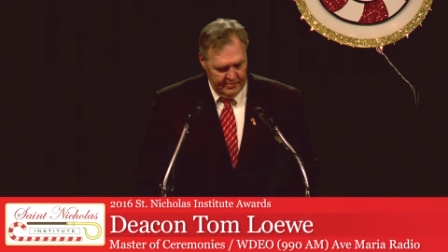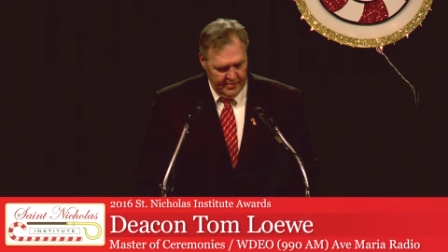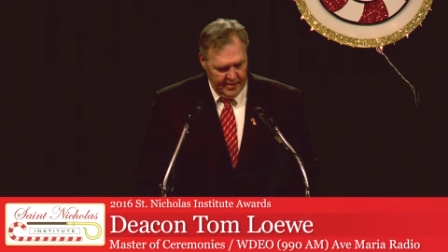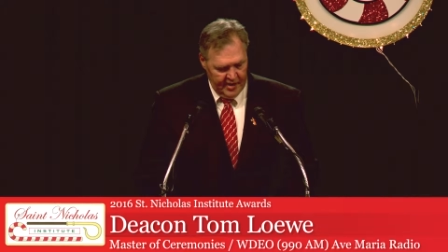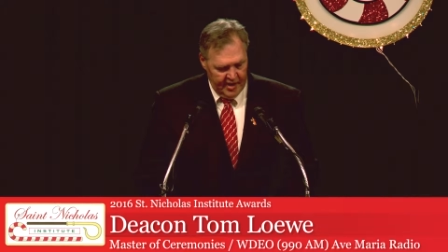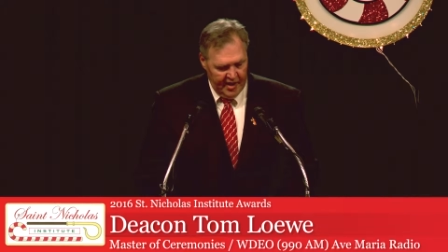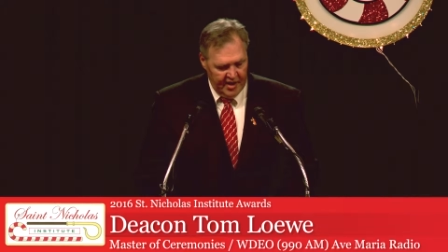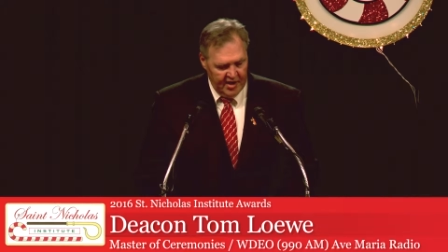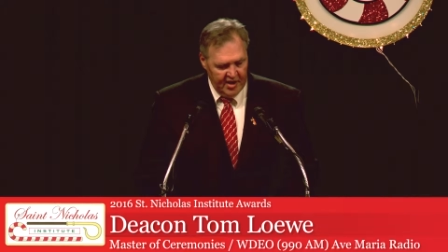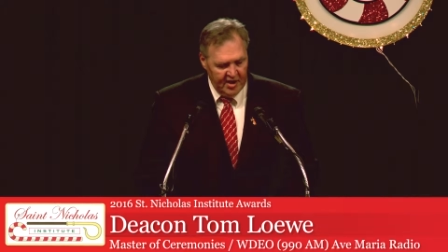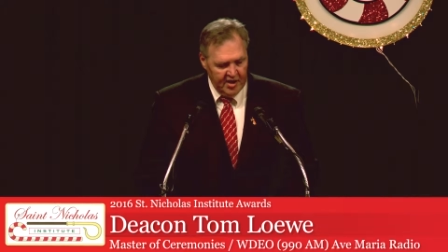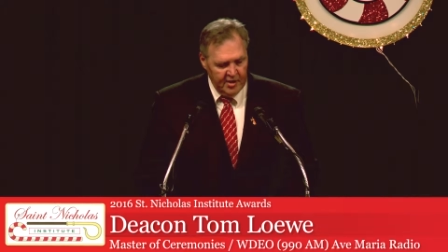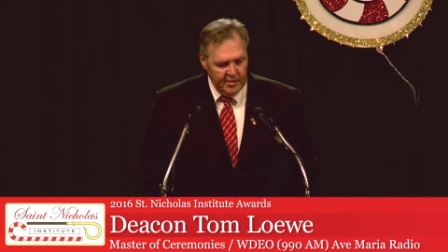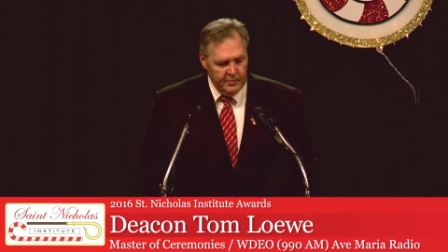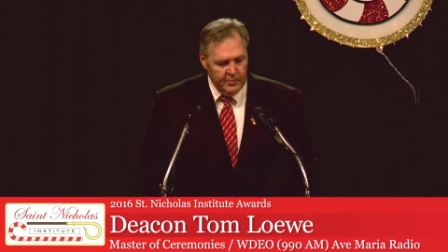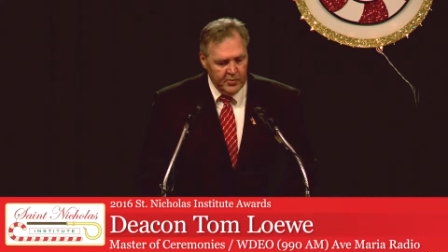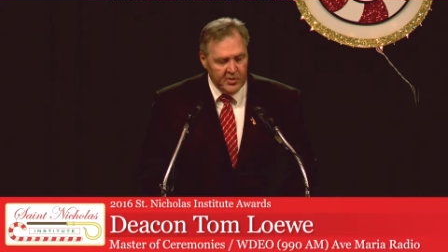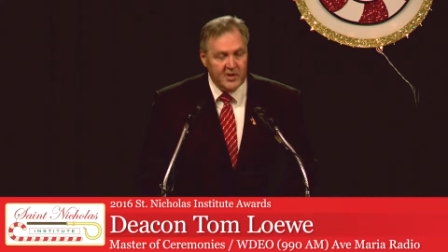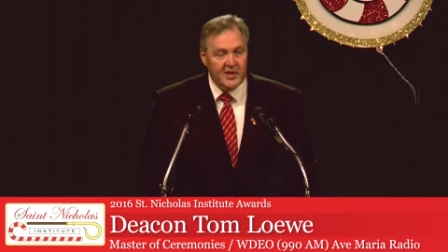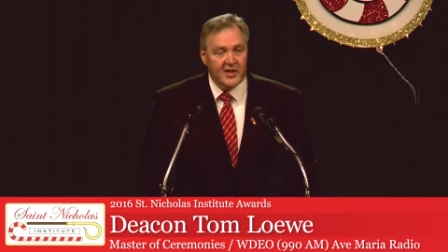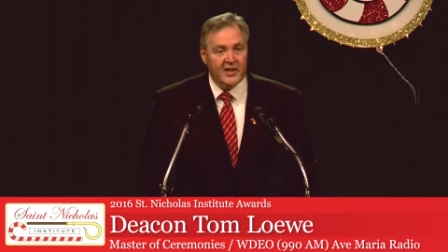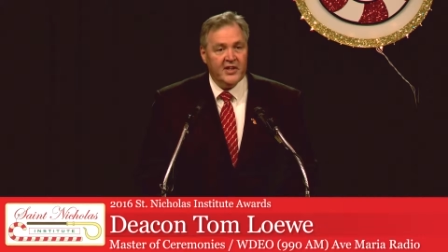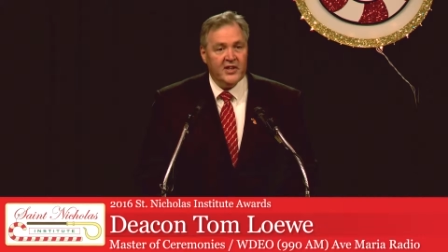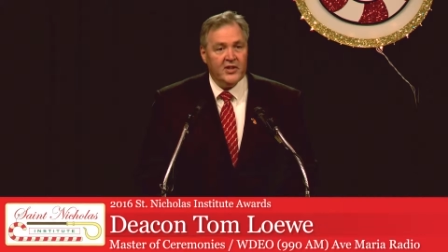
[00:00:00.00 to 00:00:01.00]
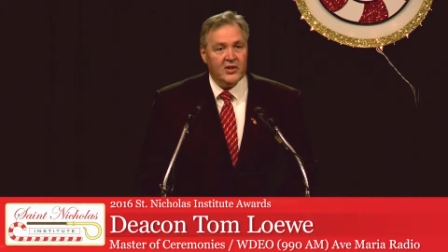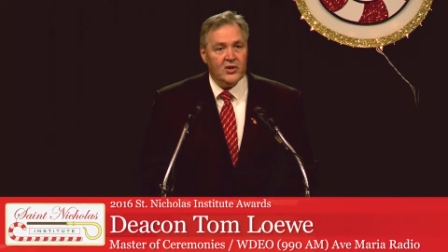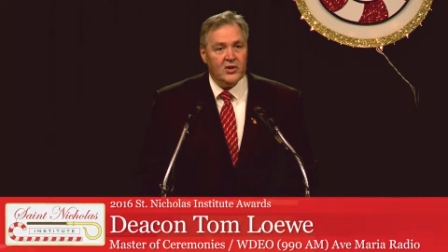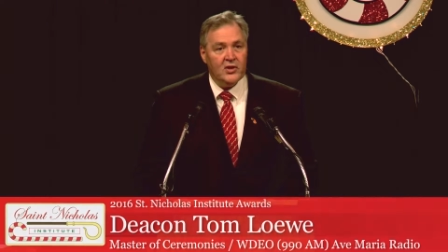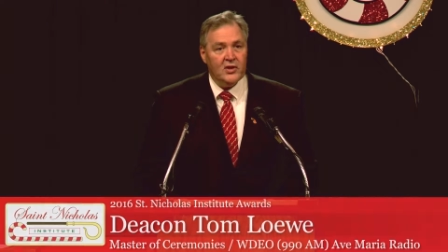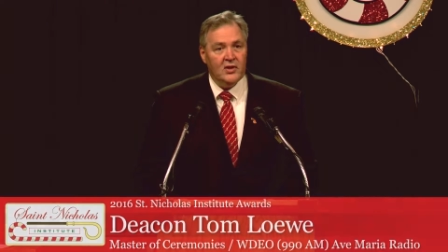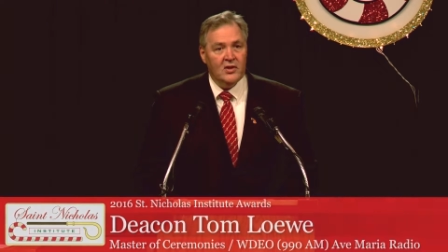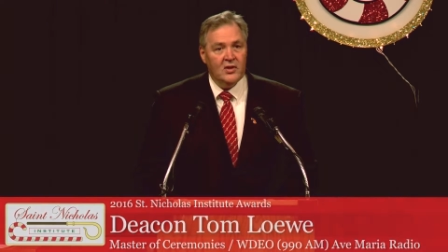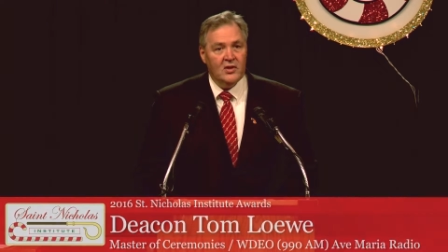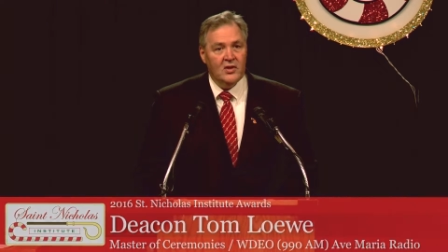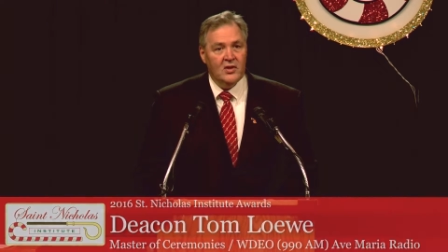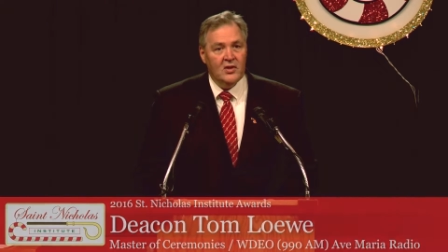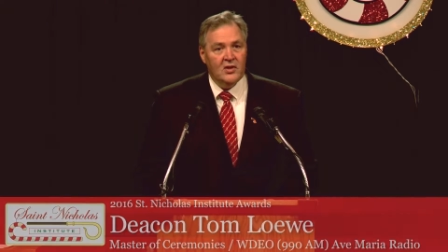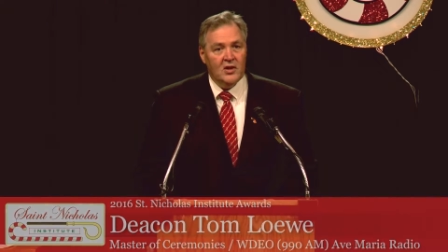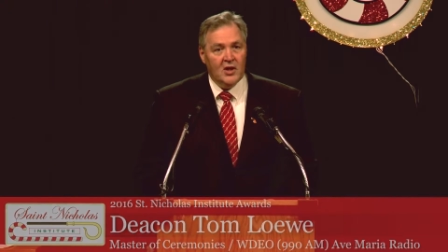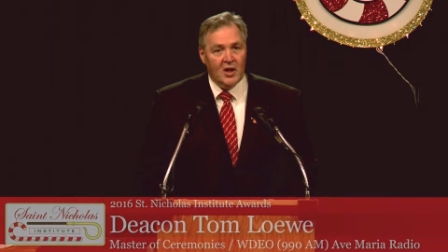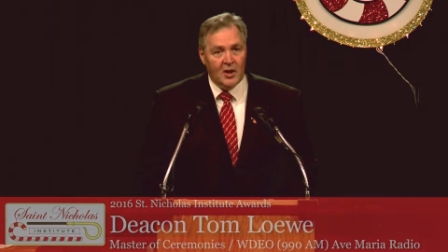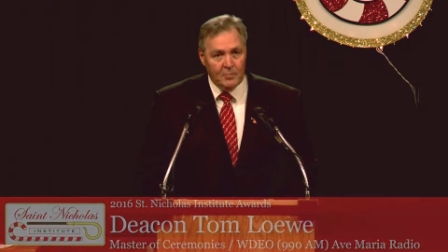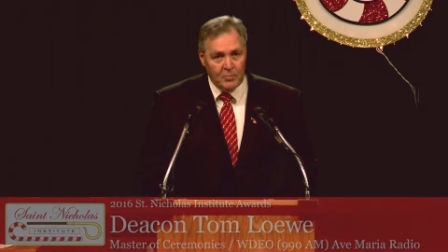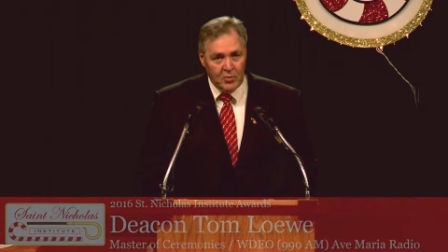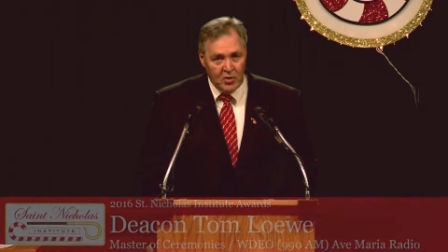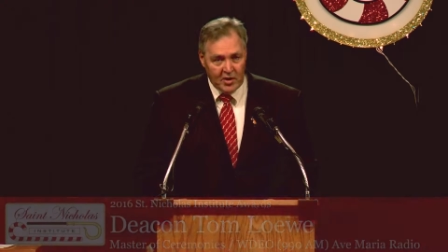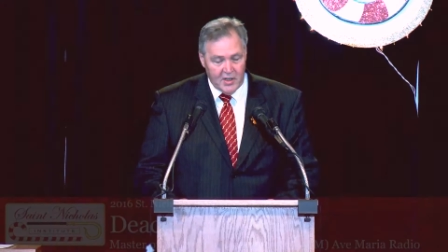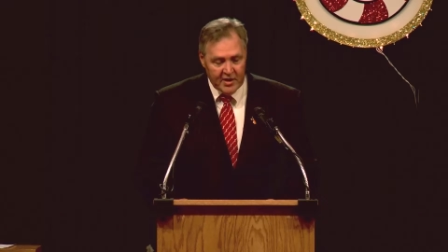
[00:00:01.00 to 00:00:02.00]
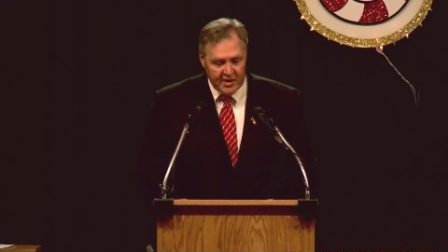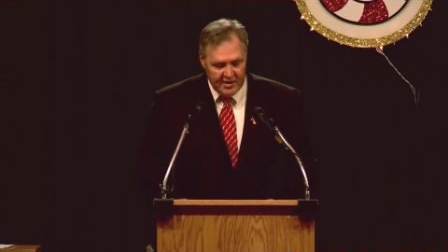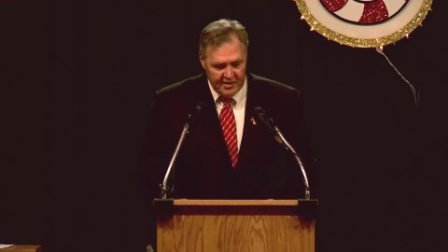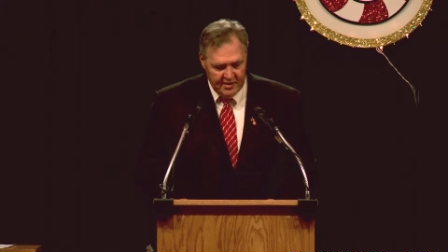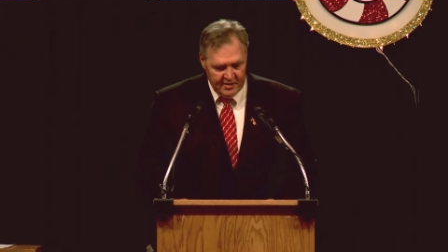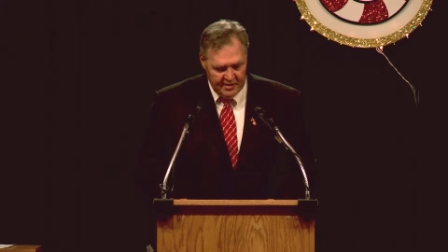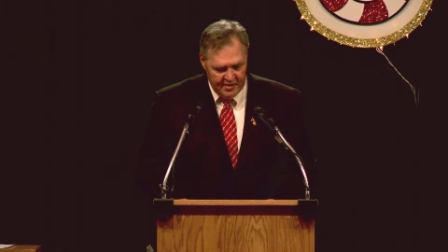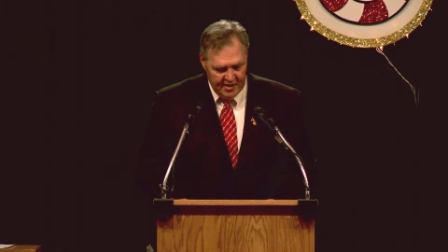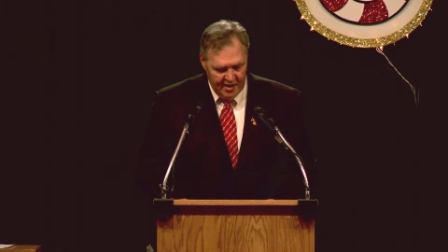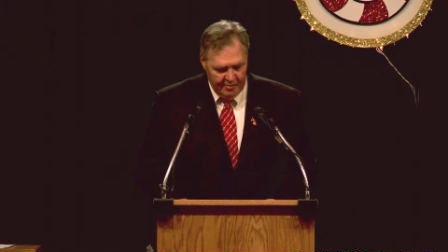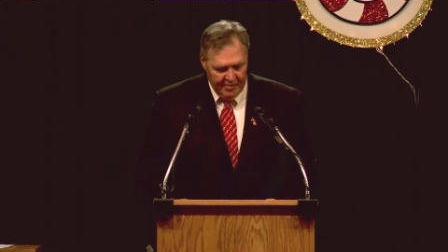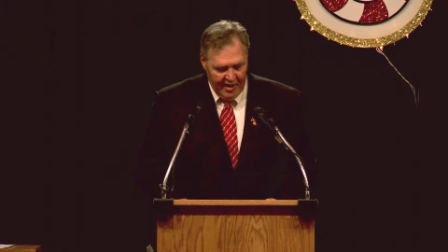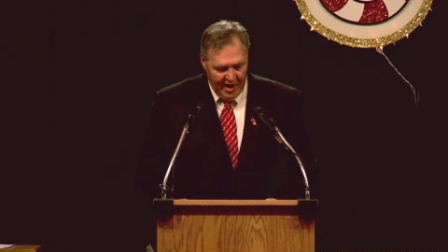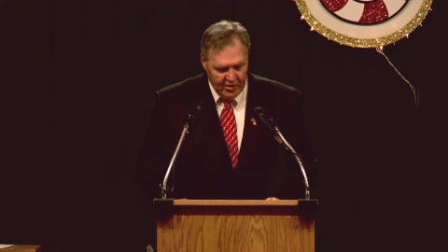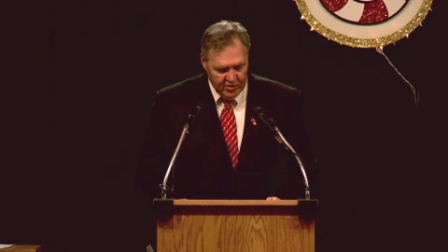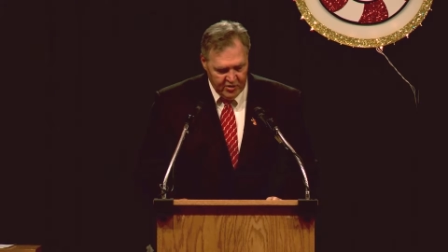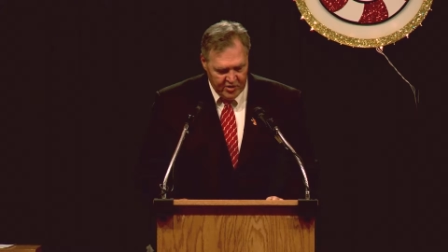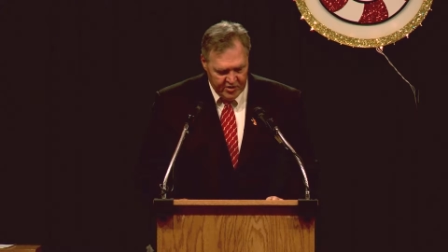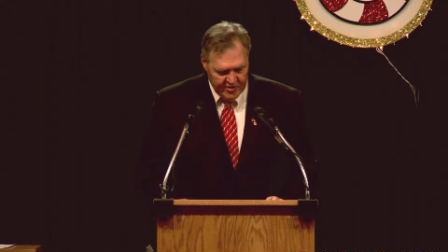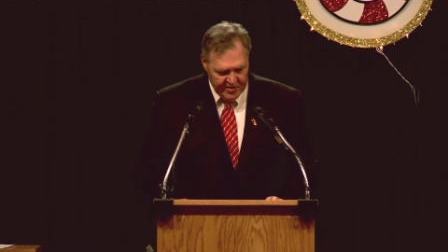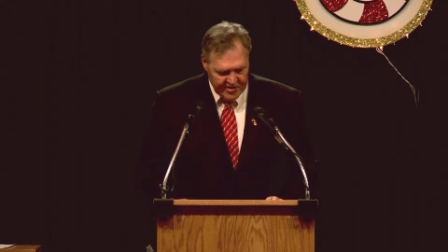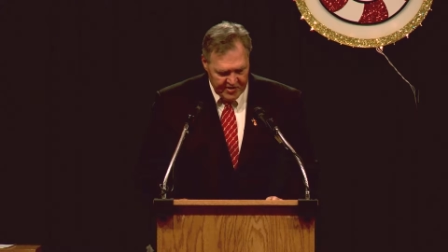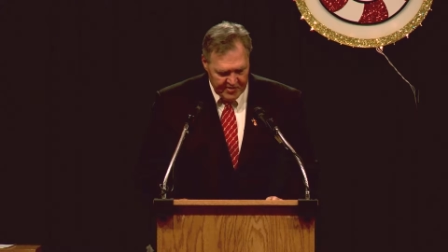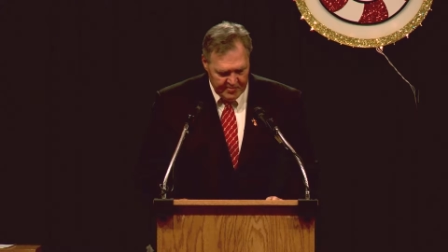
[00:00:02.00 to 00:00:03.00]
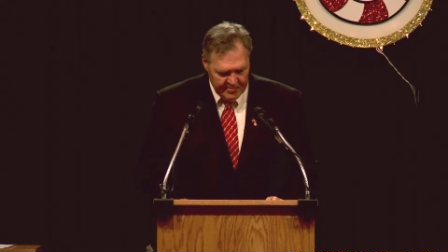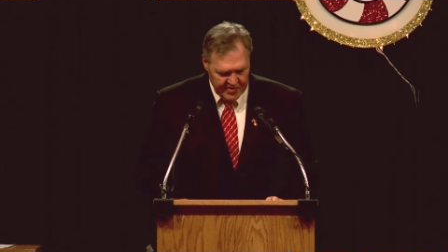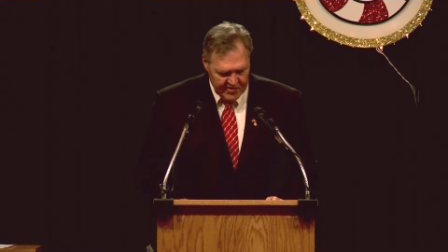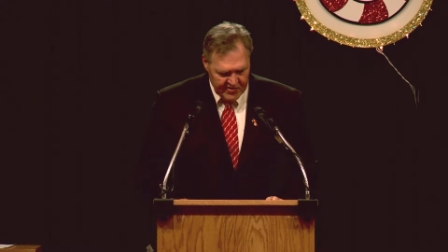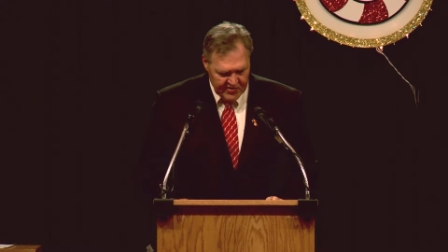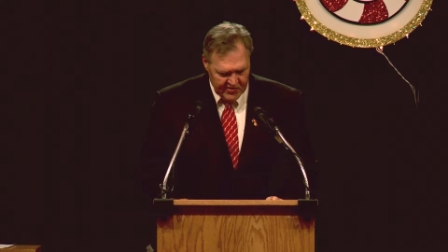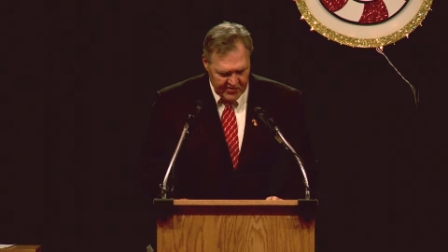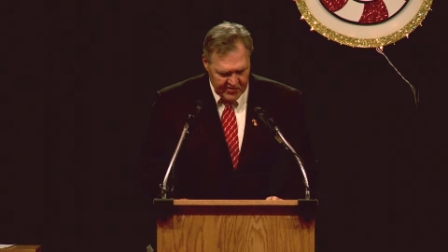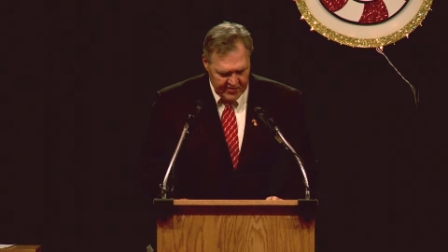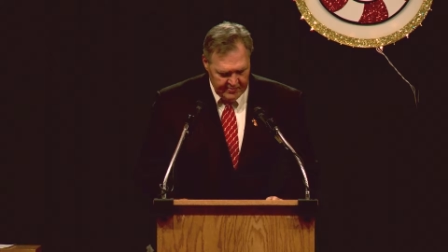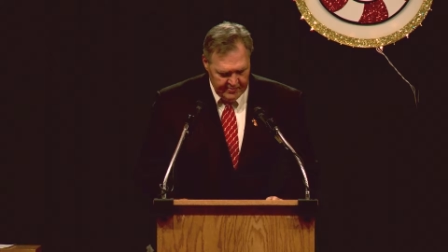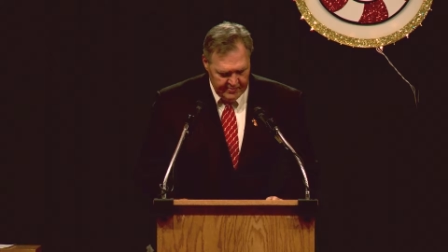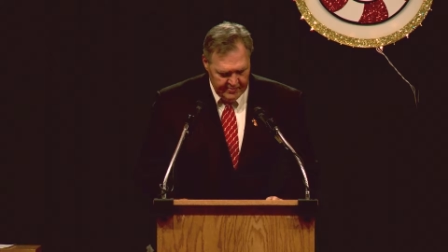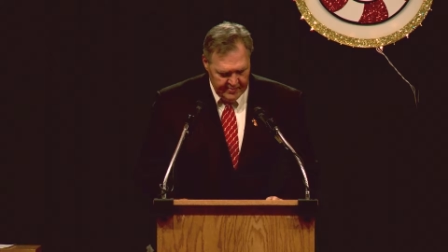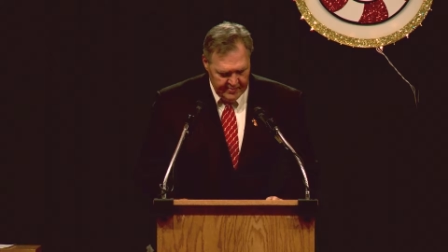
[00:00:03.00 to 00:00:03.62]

and in particular, a book about Christmas.